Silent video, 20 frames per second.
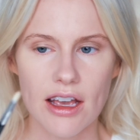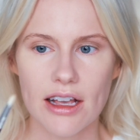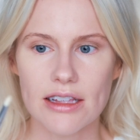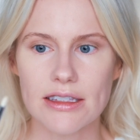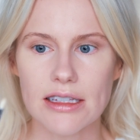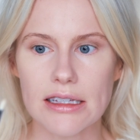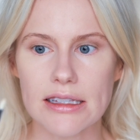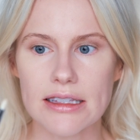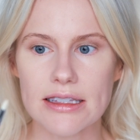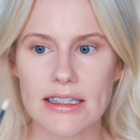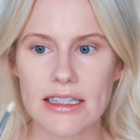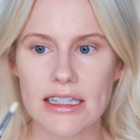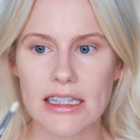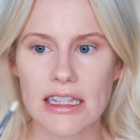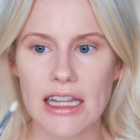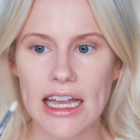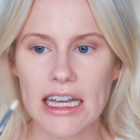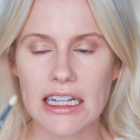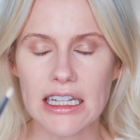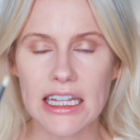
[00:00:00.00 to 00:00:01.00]
It's a
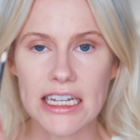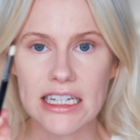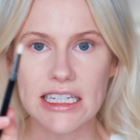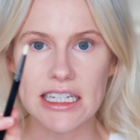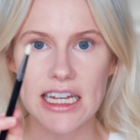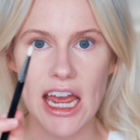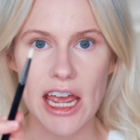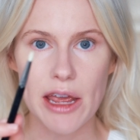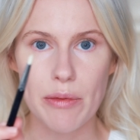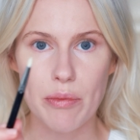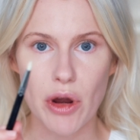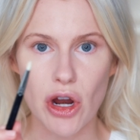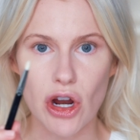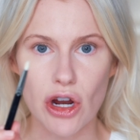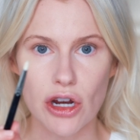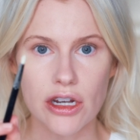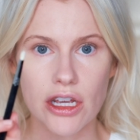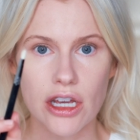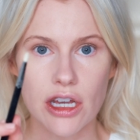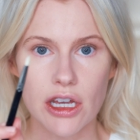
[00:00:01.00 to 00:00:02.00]
slightly
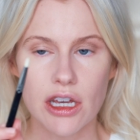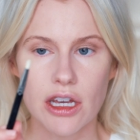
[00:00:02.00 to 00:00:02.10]
tapered,